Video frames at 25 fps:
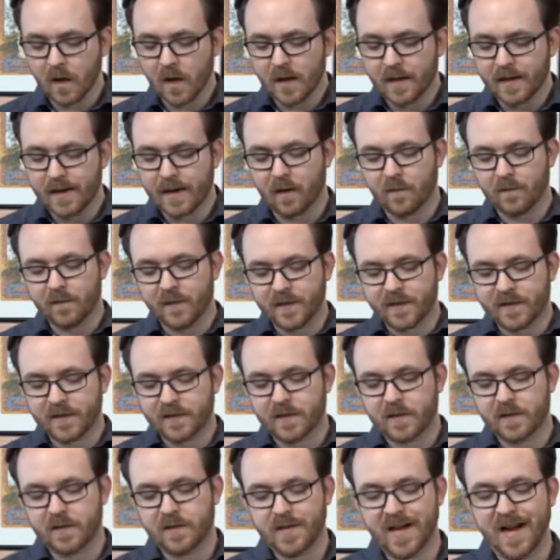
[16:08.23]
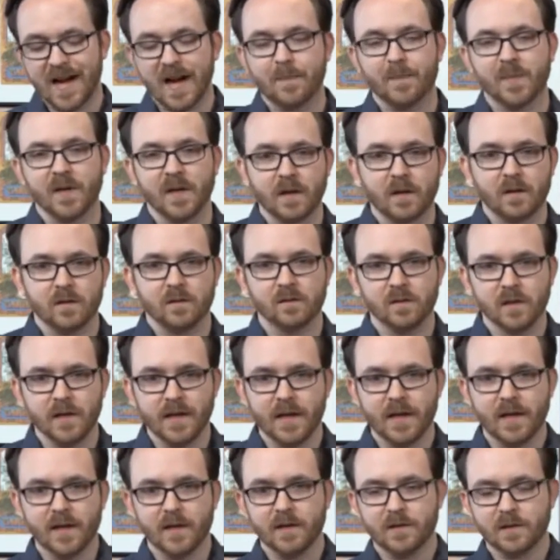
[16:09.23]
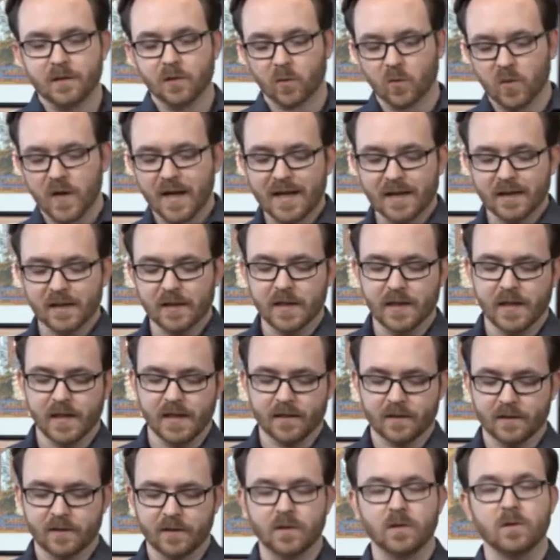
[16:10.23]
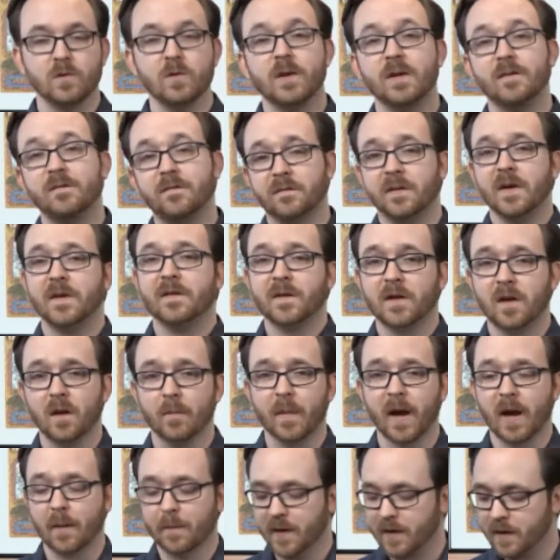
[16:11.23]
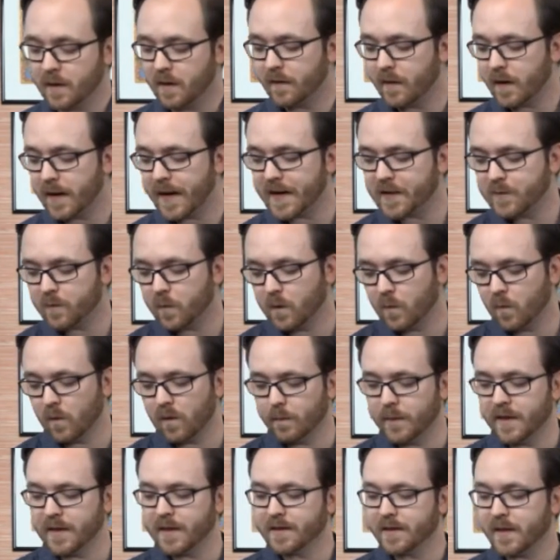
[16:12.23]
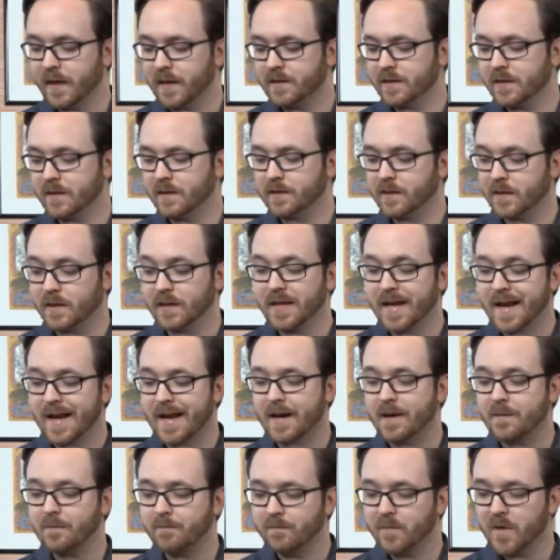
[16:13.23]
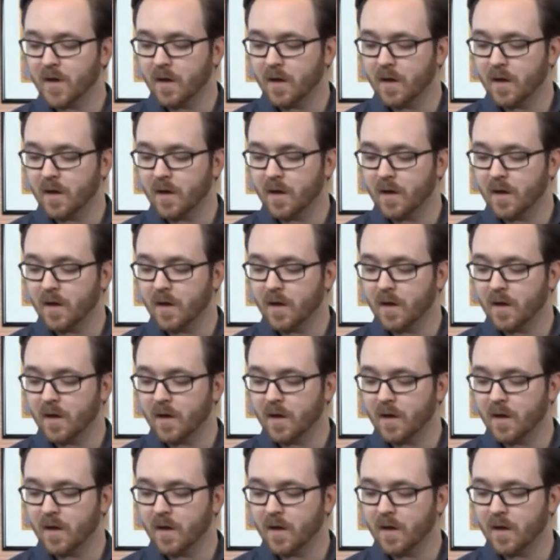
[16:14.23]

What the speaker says: Now, this topic leads directly into the fifth commandment, and the last one we'll be discussing today,